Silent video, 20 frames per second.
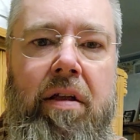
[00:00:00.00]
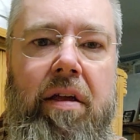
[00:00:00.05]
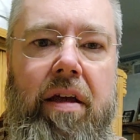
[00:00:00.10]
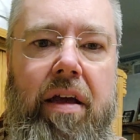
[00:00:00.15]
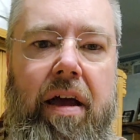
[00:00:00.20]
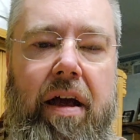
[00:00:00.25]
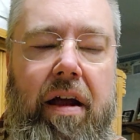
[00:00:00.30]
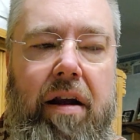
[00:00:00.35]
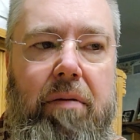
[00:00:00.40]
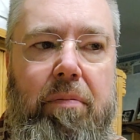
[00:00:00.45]

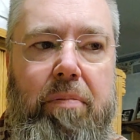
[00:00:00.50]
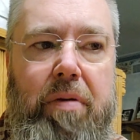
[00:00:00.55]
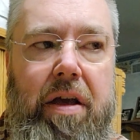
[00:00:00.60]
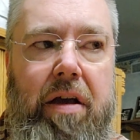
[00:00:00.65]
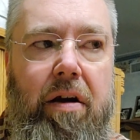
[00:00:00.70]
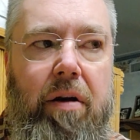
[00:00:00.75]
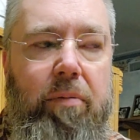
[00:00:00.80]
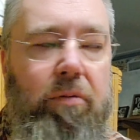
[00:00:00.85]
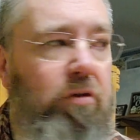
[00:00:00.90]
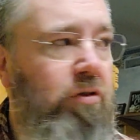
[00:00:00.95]
and
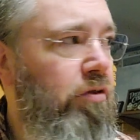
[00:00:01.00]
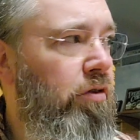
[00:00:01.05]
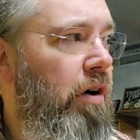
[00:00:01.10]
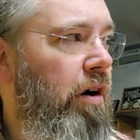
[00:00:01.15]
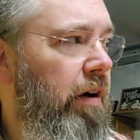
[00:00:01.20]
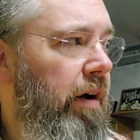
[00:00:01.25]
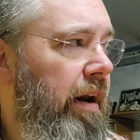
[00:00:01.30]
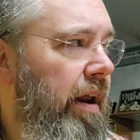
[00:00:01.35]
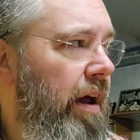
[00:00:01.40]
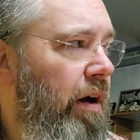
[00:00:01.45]
become
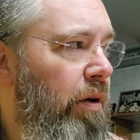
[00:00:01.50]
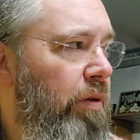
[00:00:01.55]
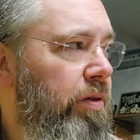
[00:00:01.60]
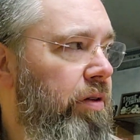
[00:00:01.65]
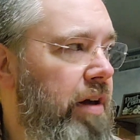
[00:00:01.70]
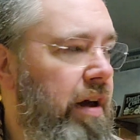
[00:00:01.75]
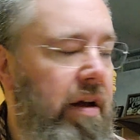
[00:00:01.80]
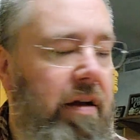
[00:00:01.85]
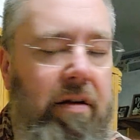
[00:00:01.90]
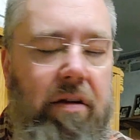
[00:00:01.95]
strong and
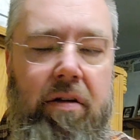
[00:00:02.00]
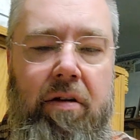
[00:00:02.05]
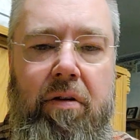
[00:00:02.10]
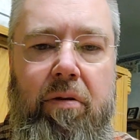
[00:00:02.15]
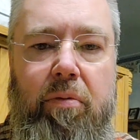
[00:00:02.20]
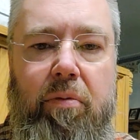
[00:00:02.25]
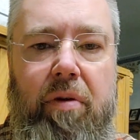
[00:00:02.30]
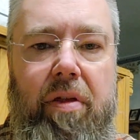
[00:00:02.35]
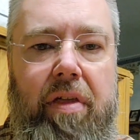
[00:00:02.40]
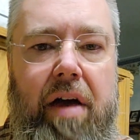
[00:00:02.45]
healthy
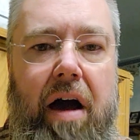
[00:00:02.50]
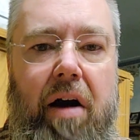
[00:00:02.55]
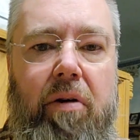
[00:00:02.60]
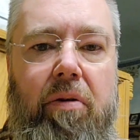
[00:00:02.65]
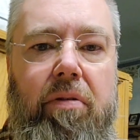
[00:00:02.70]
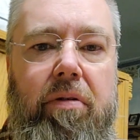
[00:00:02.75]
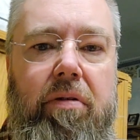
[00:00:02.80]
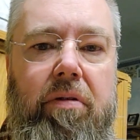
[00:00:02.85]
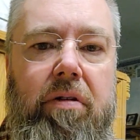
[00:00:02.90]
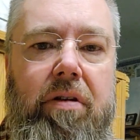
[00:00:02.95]

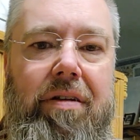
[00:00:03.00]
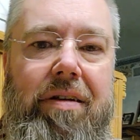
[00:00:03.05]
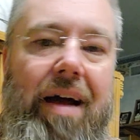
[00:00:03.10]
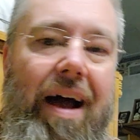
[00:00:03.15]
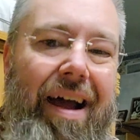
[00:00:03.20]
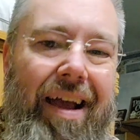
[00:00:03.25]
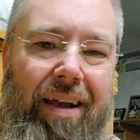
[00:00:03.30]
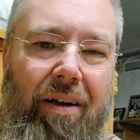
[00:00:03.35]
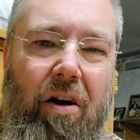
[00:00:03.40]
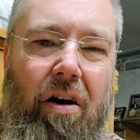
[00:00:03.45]
without
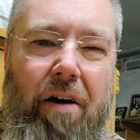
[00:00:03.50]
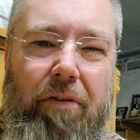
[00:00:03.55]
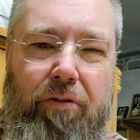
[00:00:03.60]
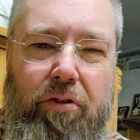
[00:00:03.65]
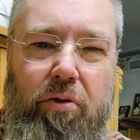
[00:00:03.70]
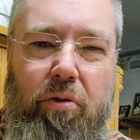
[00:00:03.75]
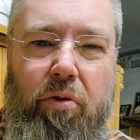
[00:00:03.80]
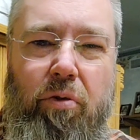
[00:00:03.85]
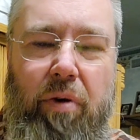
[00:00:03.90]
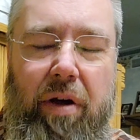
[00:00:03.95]
dying off
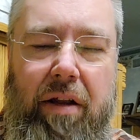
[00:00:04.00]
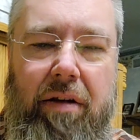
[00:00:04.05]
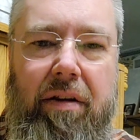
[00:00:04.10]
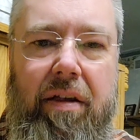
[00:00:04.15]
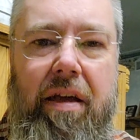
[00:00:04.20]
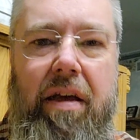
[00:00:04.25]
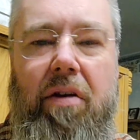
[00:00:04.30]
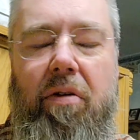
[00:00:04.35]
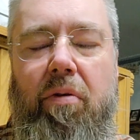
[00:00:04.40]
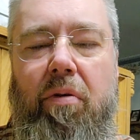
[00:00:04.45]
too
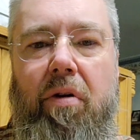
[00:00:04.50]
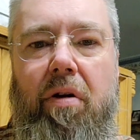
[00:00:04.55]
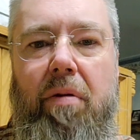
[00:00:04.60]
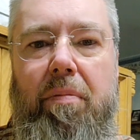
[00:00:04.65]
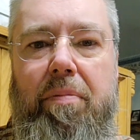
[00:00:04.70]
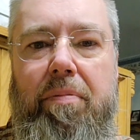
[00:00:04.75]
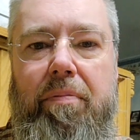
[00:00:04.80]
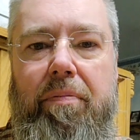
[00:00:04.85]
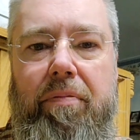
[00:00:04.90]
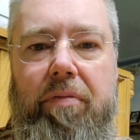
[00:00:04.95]
quickly or
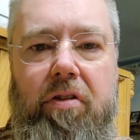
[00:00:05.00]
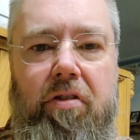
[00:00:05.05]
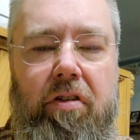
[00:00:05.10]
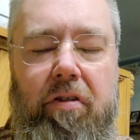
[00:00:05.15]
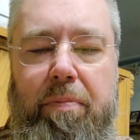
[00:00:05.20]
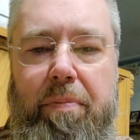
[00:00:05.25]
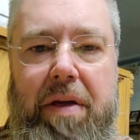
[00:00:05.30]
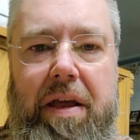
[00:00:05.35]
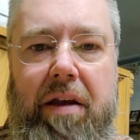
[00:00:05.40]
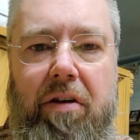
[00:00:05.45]

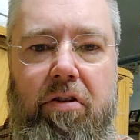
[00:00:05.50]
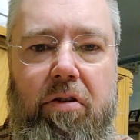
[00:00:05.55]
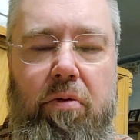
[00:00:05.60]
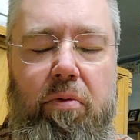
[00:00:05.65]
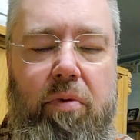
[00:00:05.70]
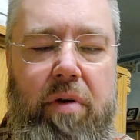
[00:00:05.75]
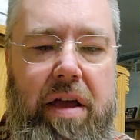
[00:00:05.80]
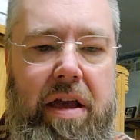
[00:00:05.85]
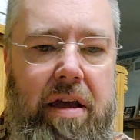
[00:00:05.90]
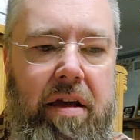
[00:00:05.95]
just being too
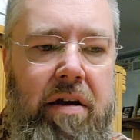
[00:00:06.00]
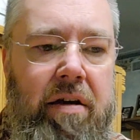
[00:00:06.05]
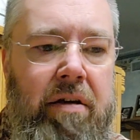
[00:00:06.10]
weak.